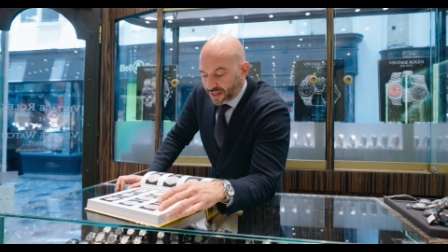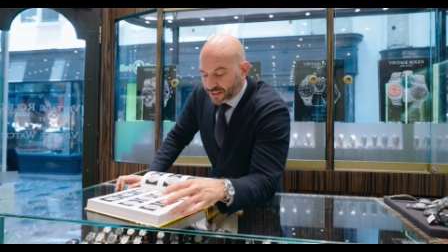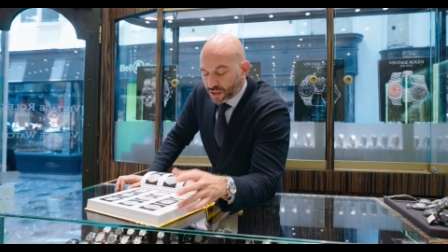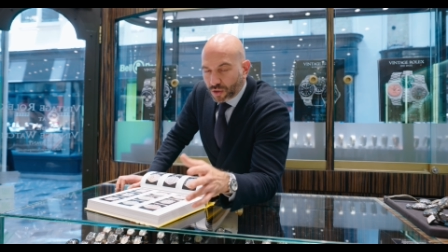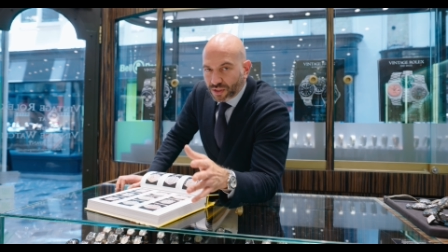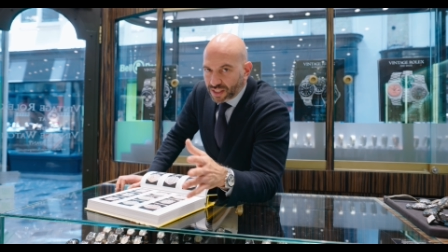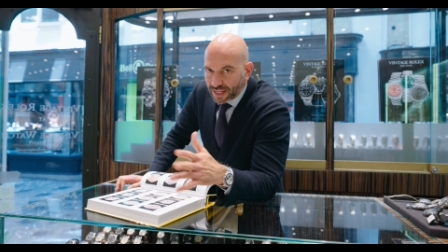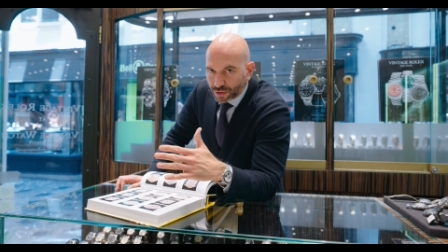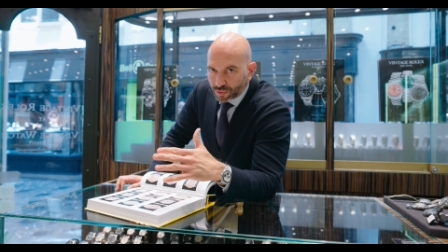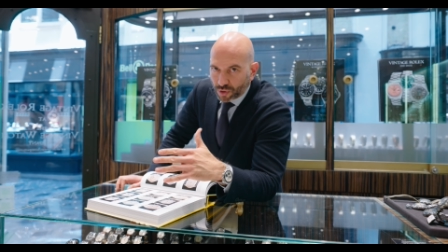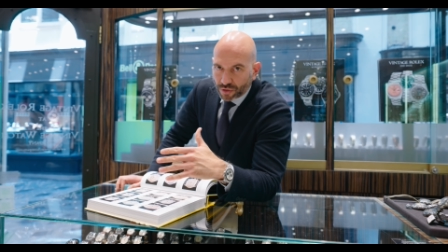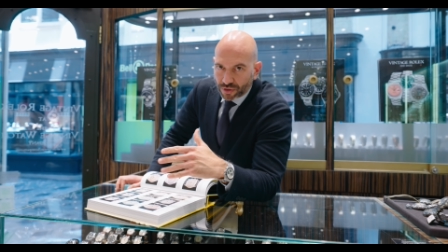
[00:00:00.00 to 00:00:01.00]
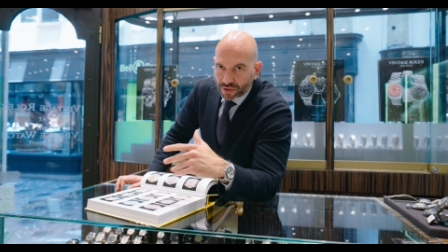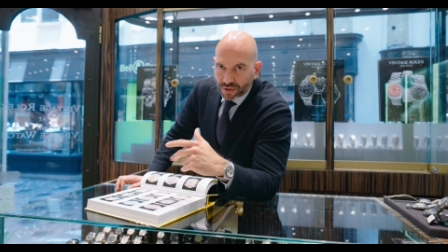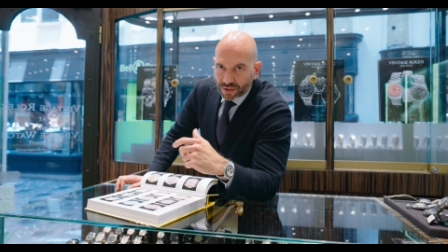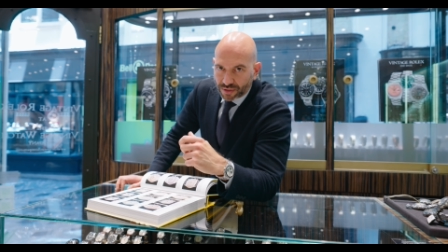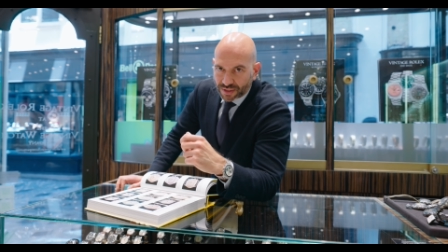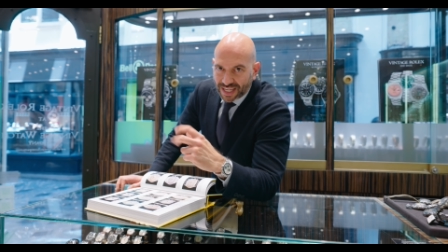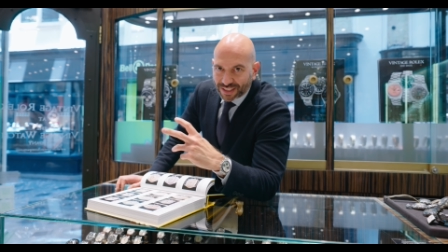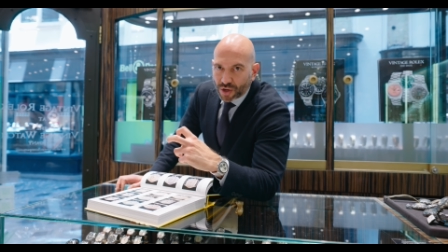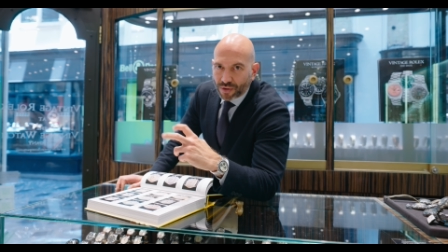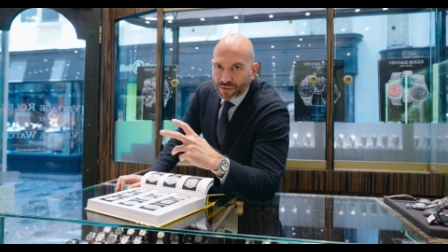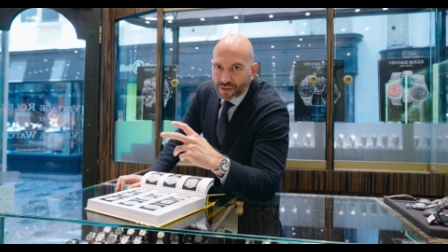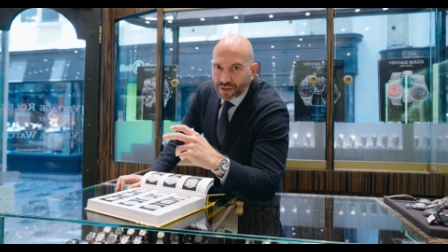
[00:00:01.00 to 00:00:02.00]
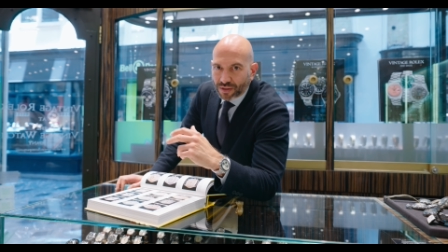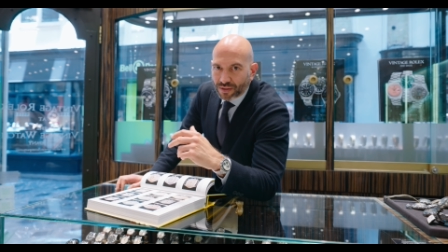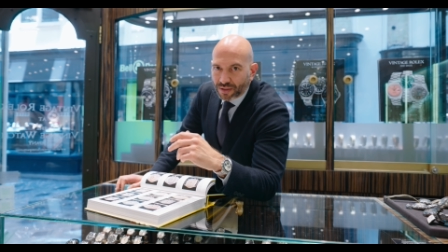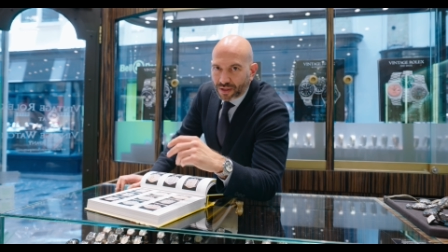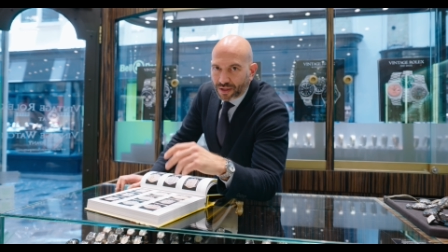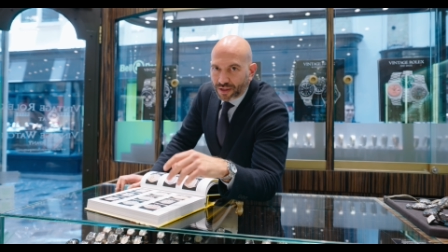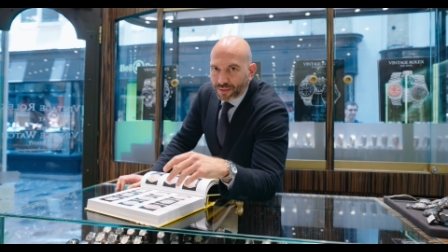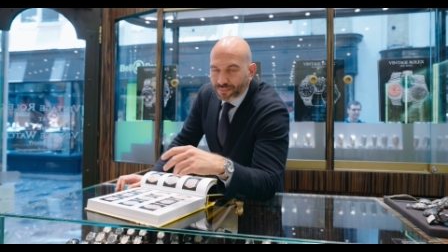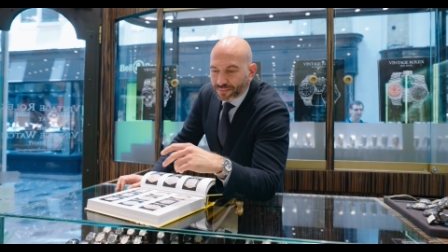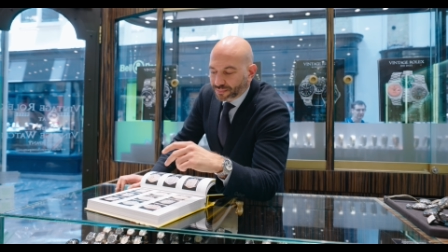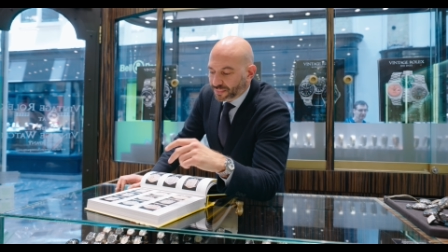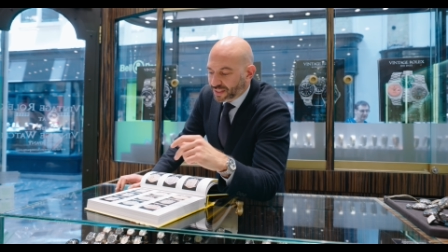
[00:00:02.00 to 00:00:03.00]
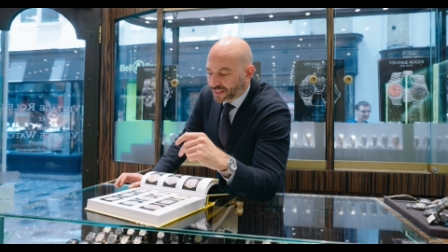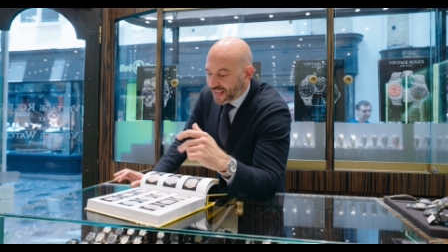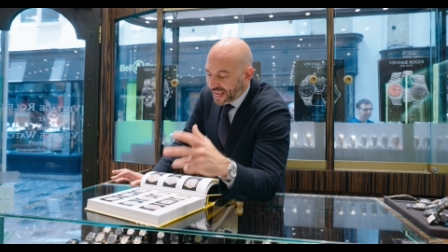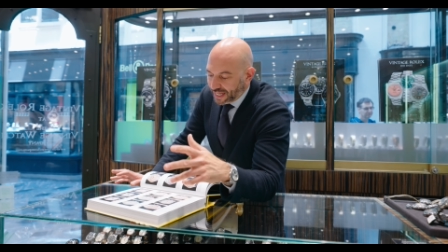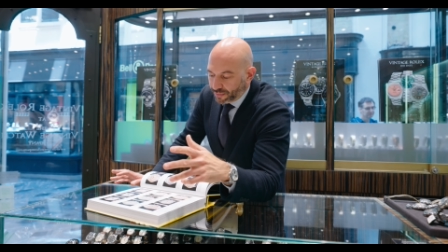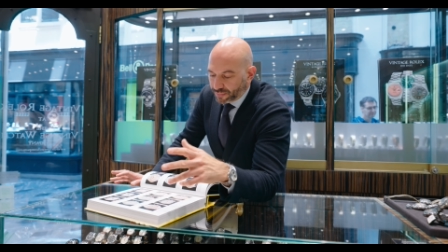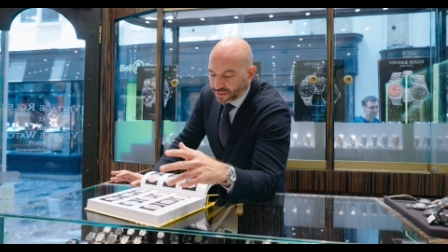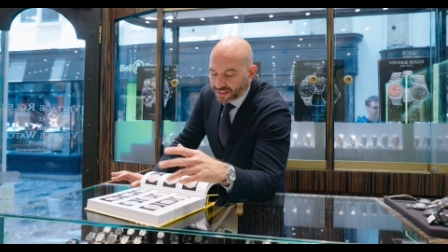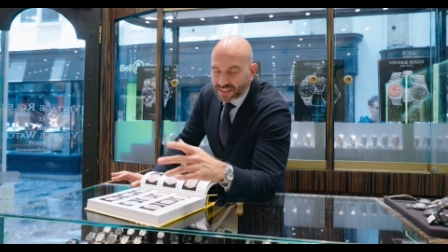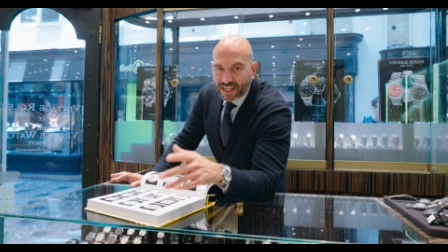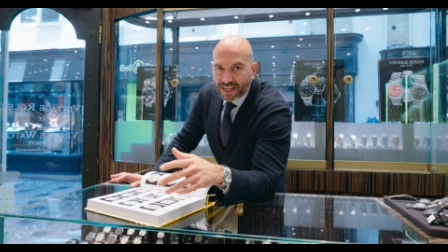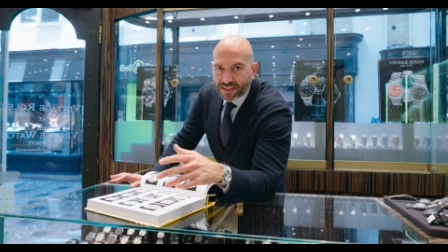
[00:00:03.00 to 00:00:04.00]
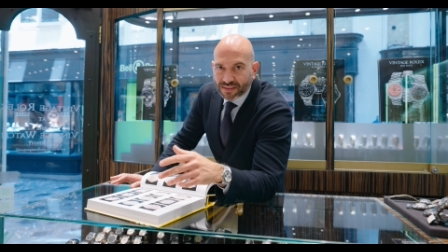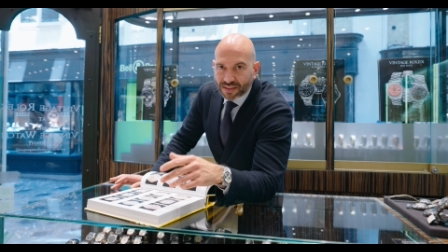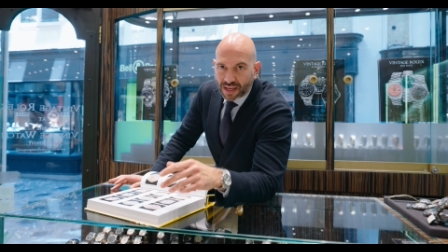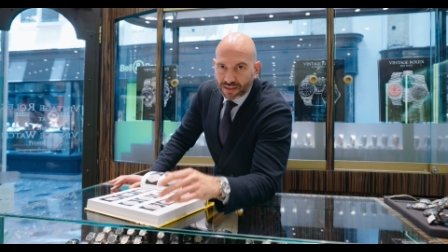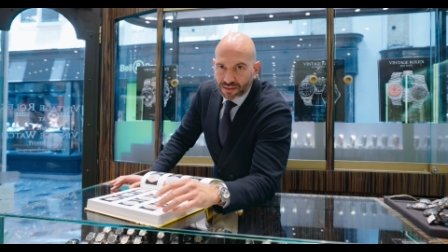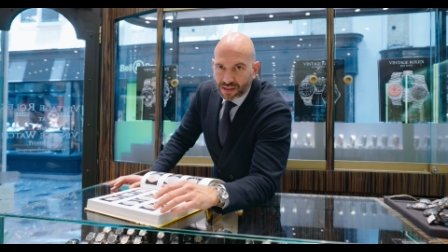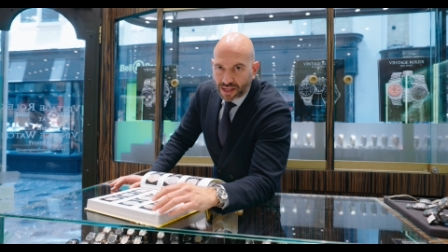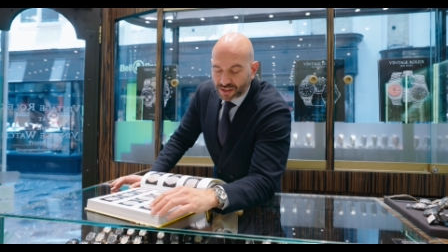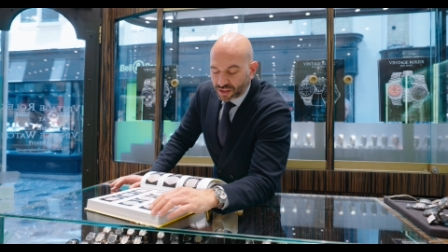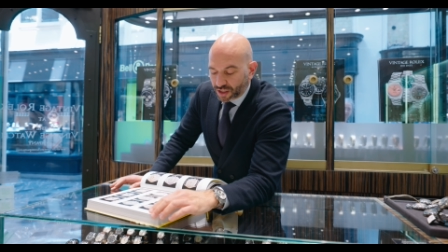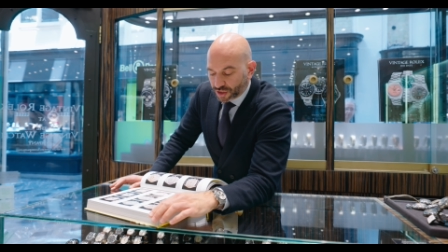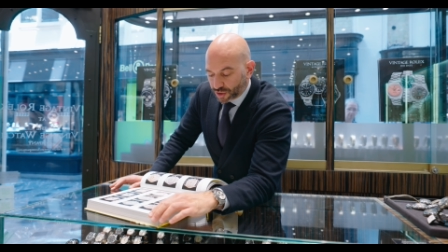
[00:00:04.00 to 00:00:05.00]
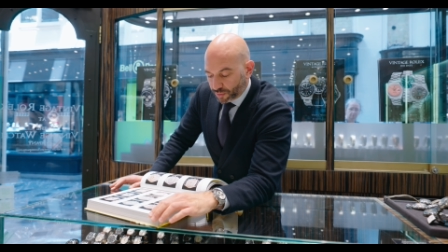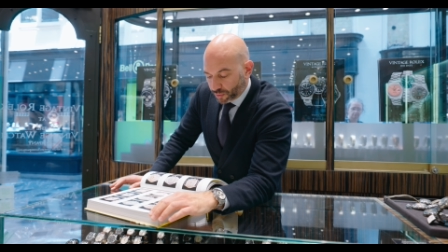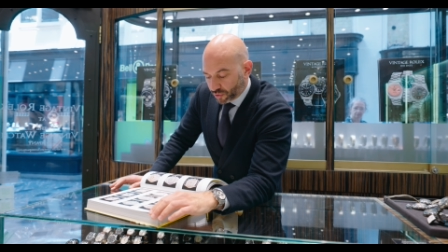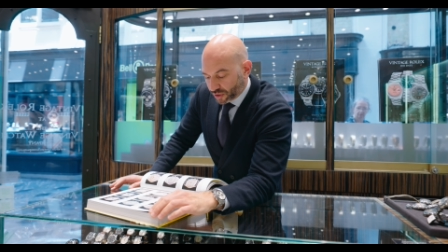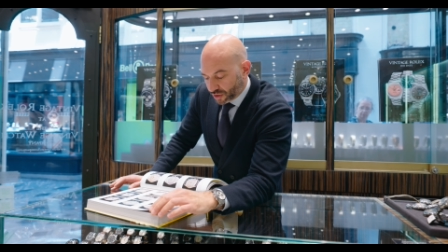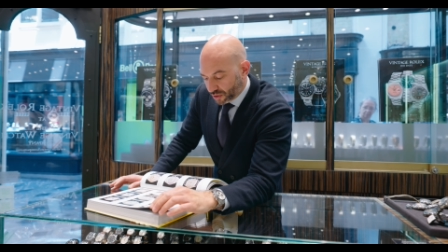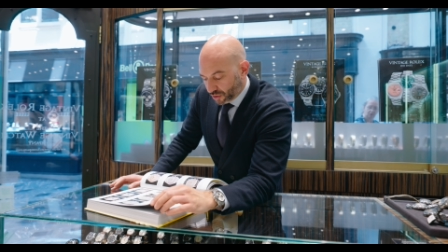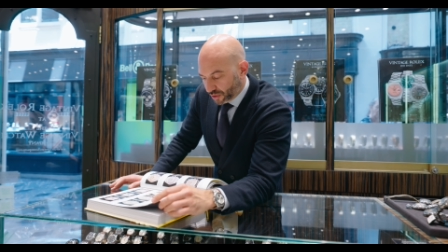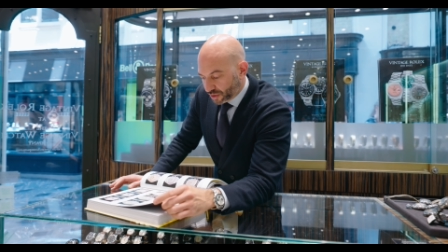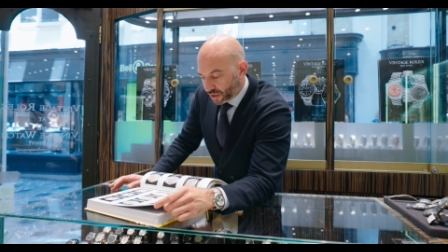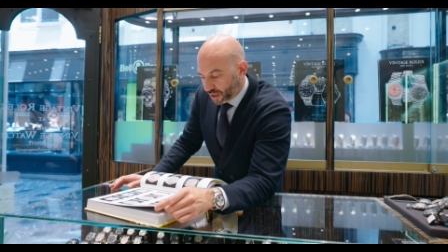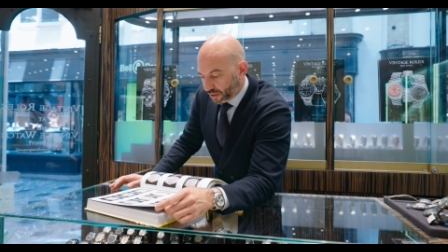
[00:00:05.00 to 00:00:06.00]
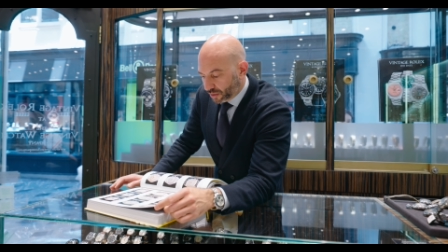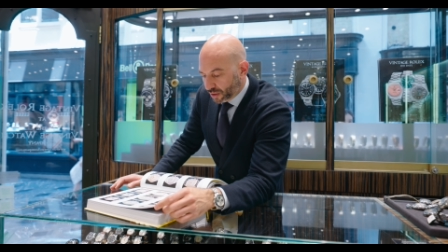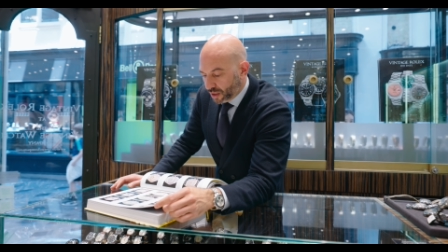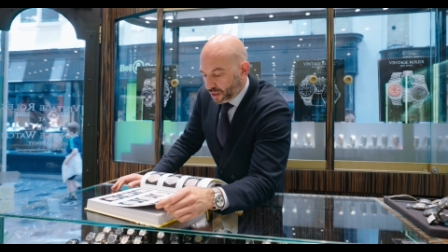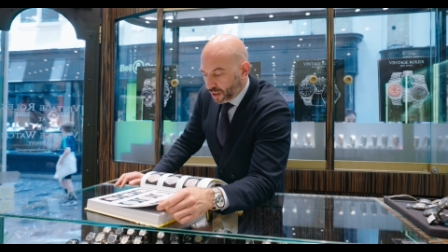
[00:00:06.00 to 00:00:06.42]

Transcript: It's only later on that the Daytona um, name sticks and, and starts to be printed on the dial.